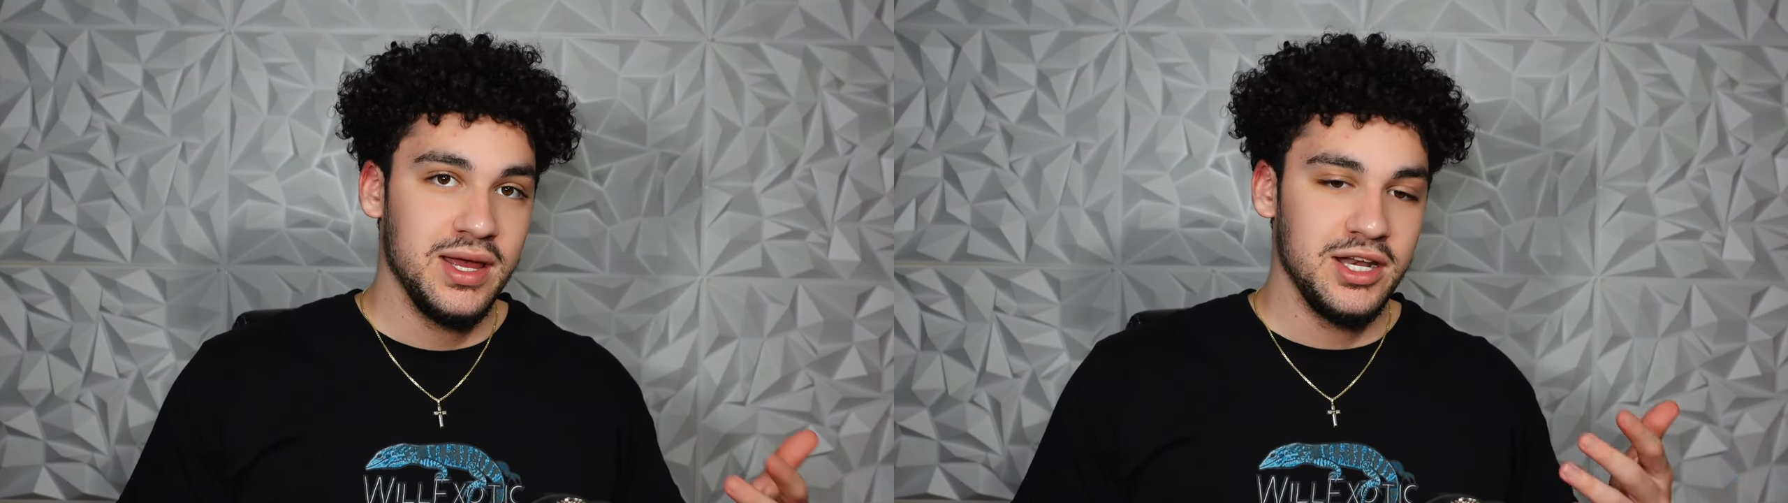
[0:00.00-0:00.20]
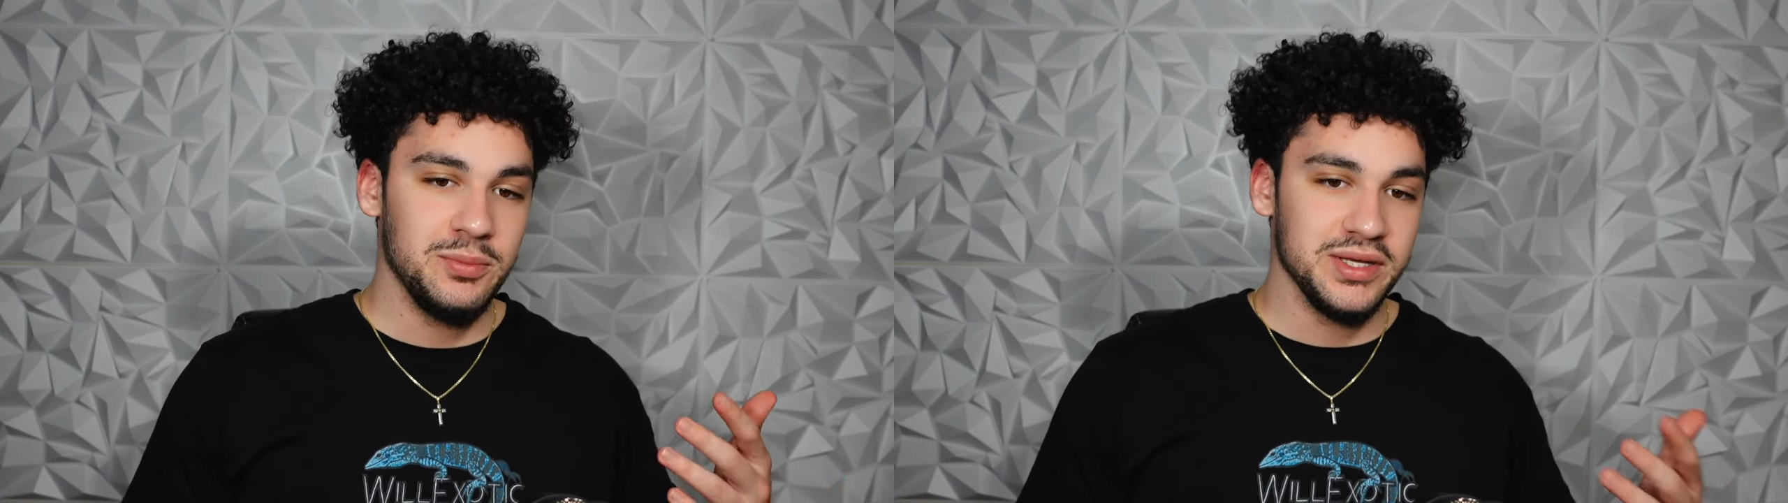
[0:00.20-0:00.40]

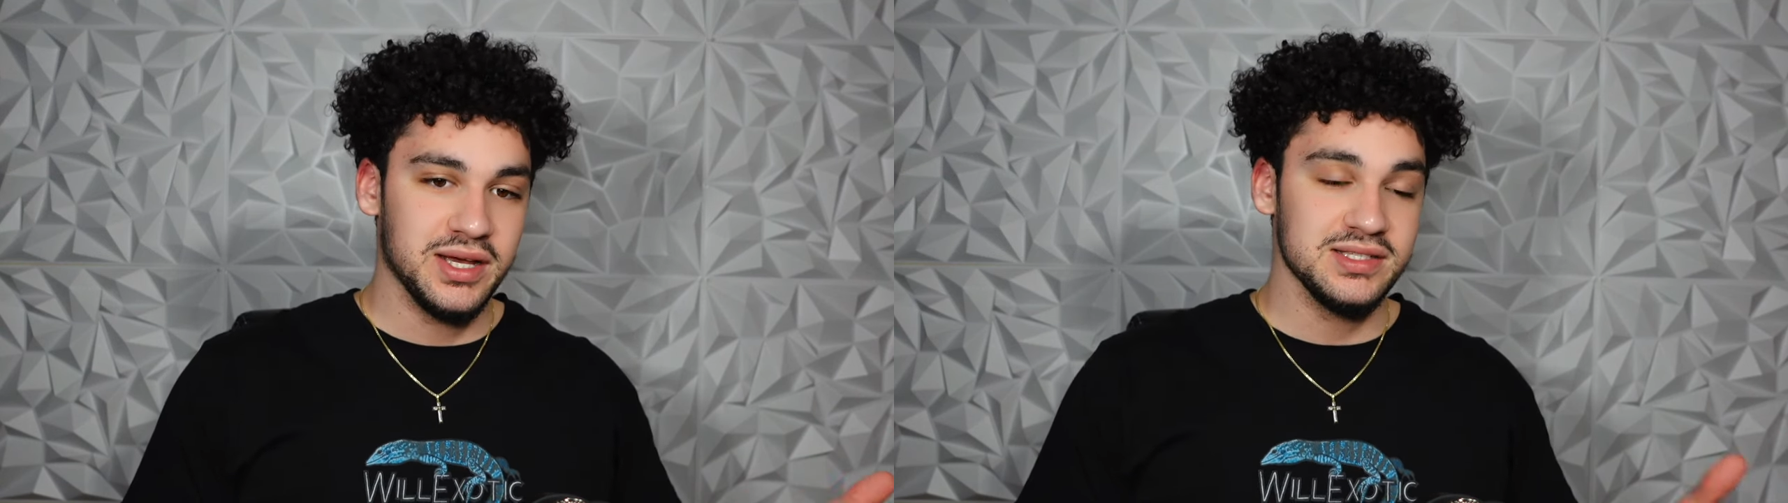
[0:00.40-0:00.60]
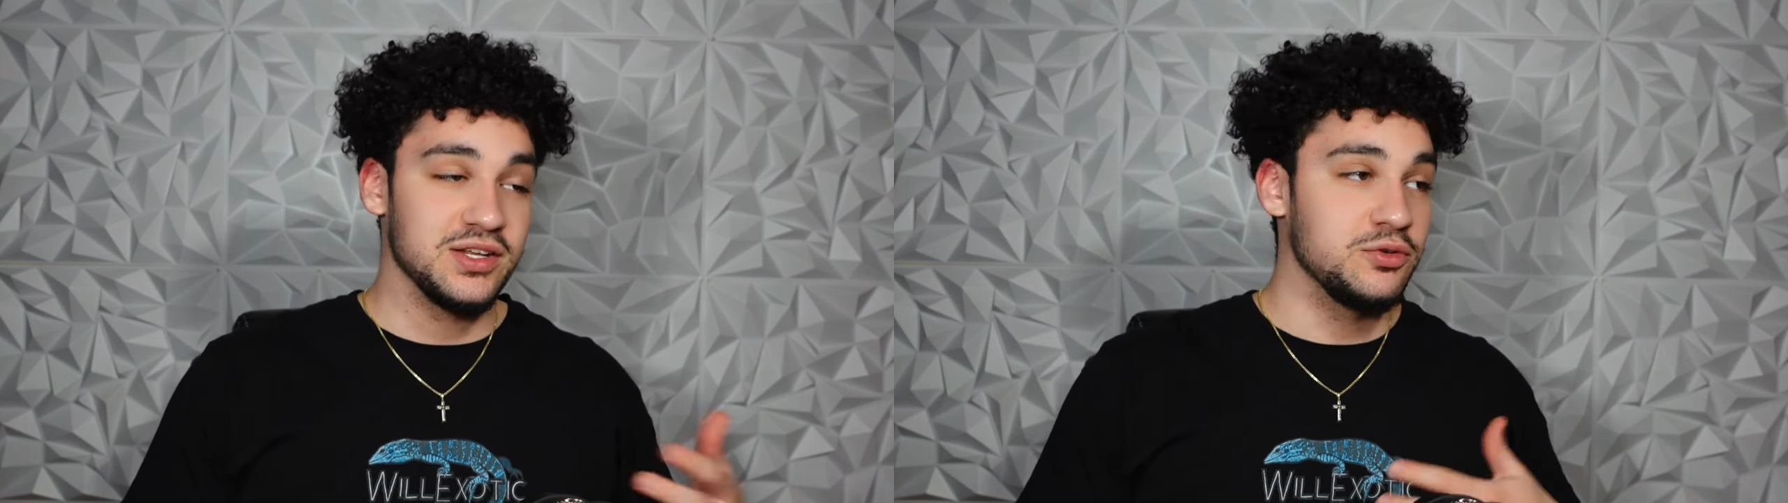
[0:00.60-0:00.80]
Now,
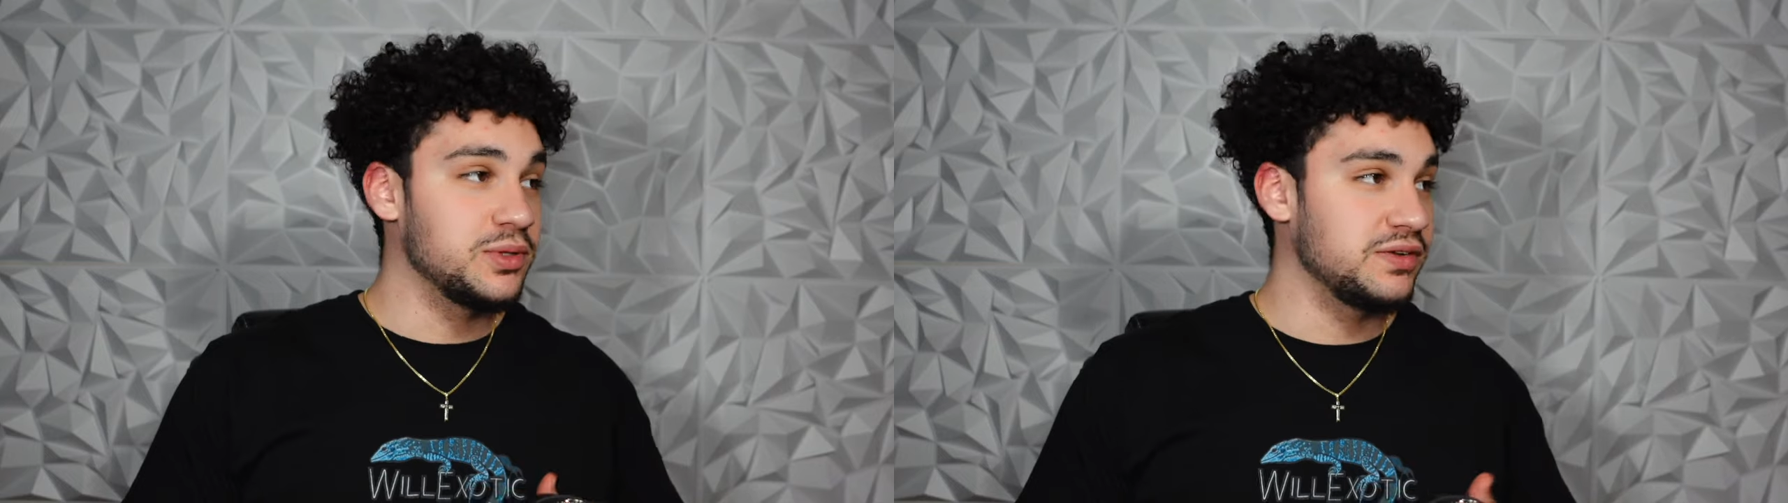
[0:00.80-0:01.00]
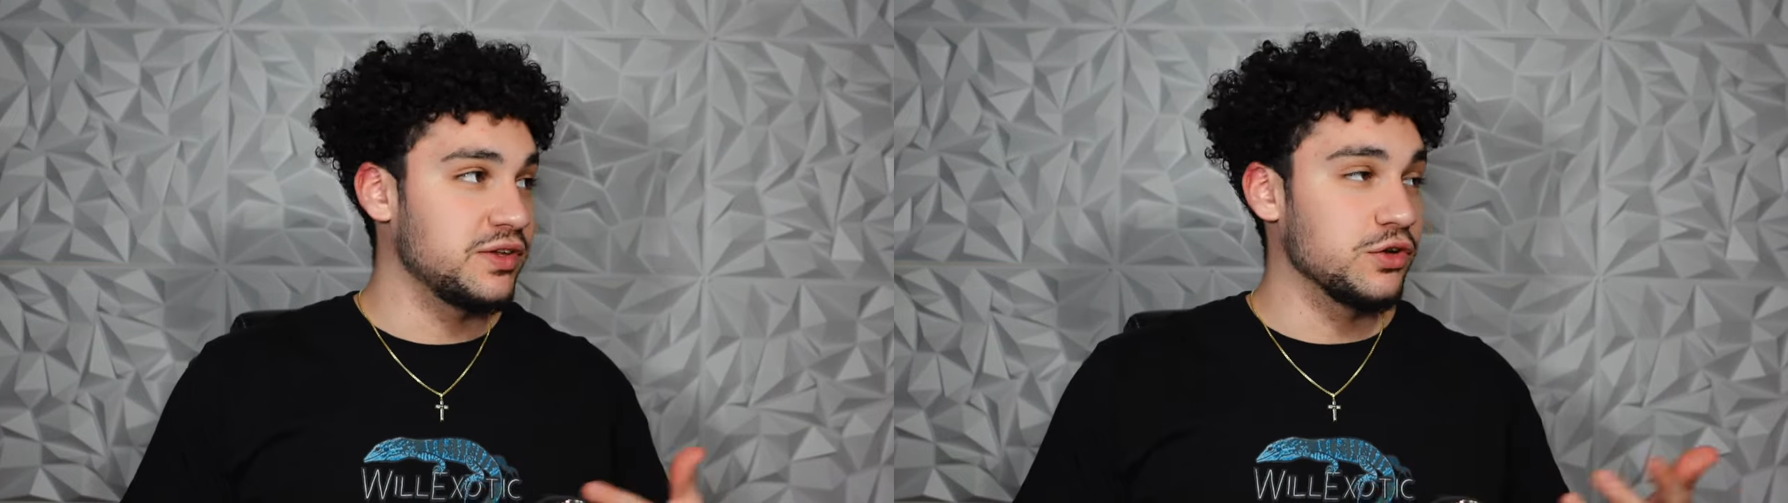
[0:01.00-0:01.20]
because I do
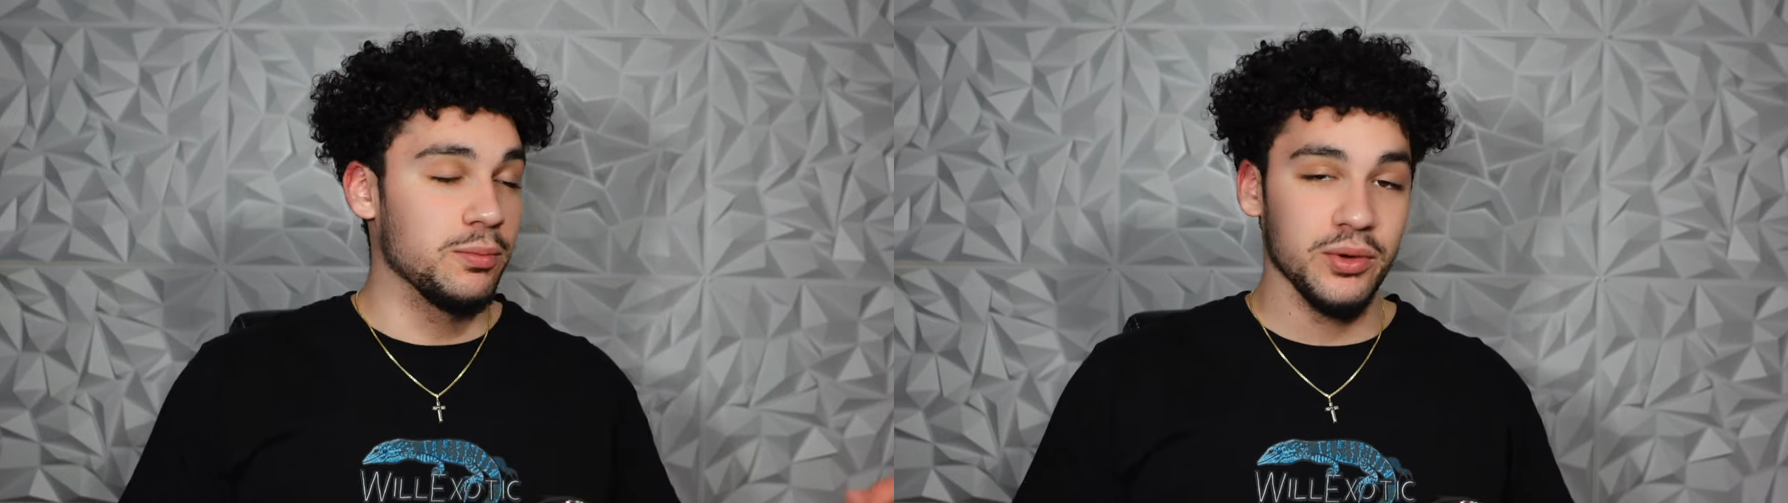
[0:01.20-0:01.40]
believe that their